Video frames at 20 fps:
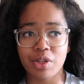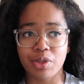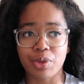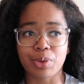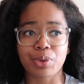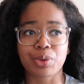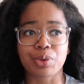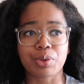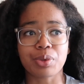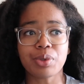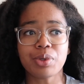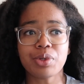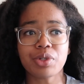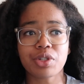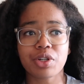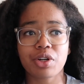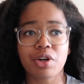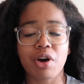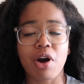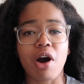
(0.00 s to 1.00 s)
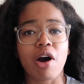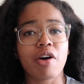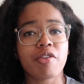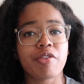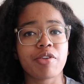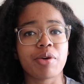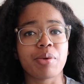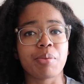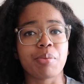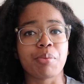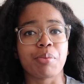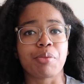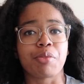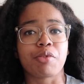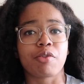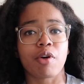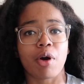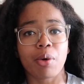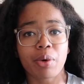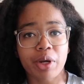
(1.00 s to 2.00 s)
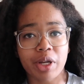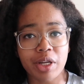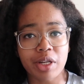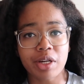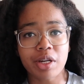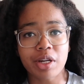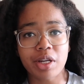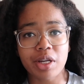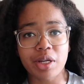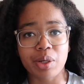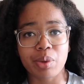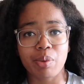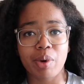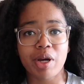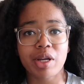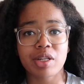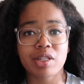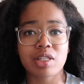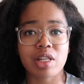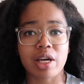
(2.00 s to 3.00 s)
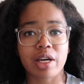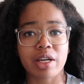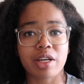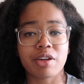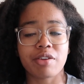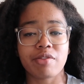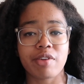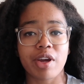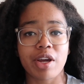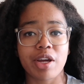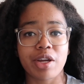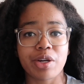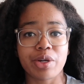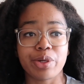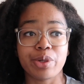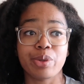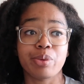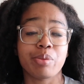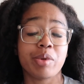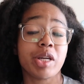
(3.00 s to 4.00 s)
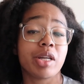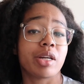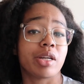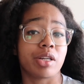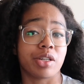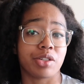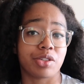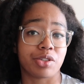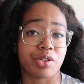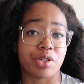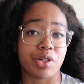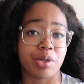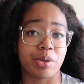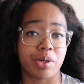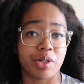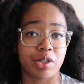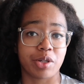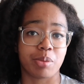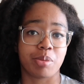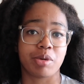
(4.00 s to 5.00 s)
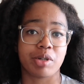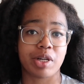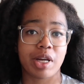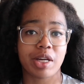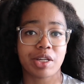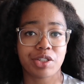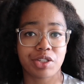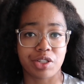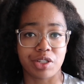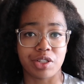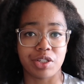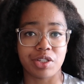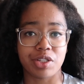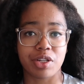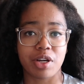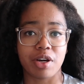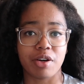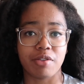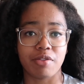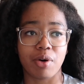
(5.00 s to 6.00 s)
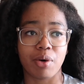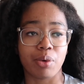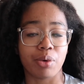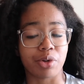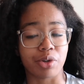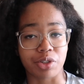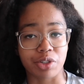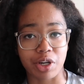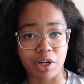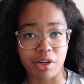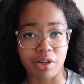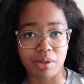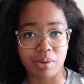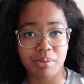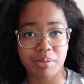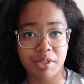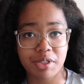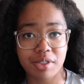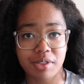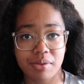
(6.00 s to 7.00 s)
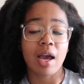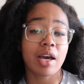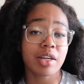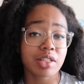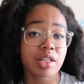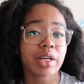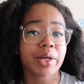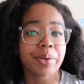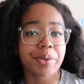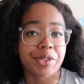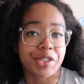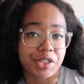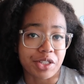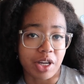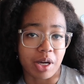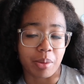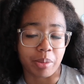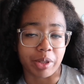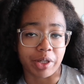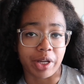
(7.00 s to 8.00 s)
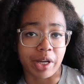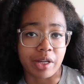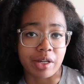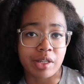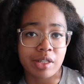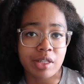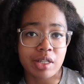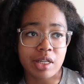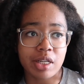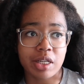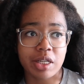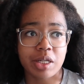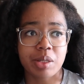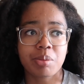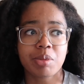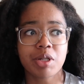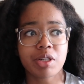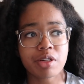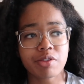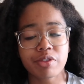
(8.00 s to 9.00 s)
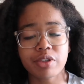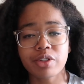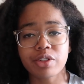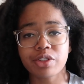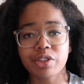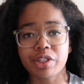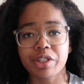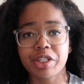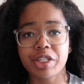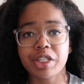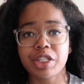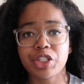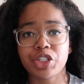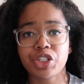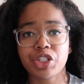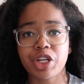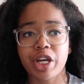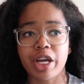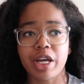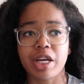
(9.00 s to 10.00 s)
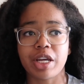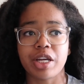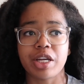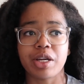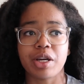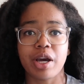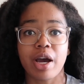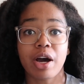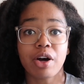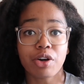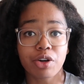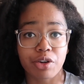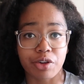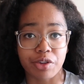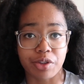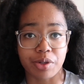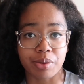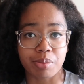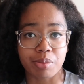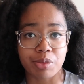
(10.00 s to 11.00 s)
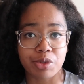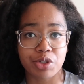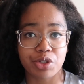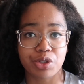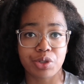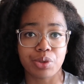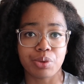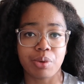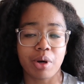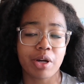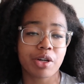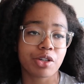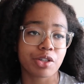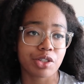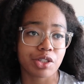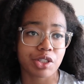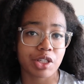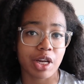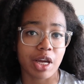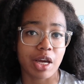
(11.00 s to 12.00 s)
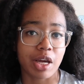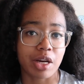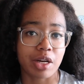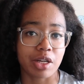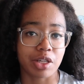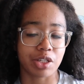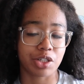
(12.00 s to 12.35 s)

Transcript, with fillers: those rules are often broken in ways that convey new meanings or new interpretations of older terms. As language is complicated, it can be difficult to teach a algorithm to understand,